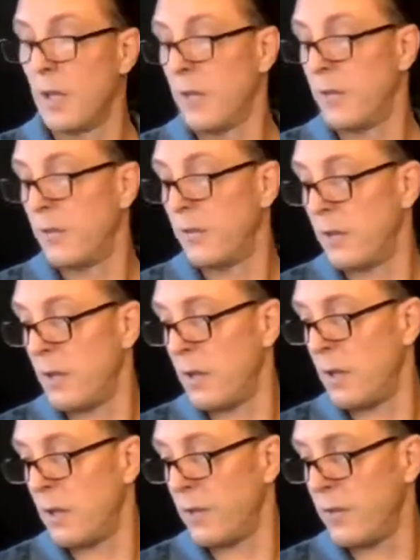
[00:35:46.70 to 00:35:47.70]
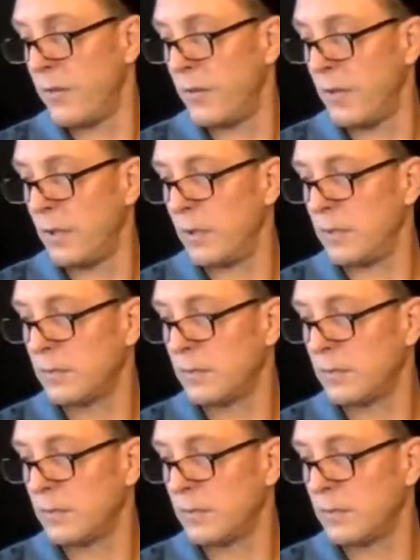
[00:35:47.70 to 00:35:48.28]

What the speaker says: So let's see.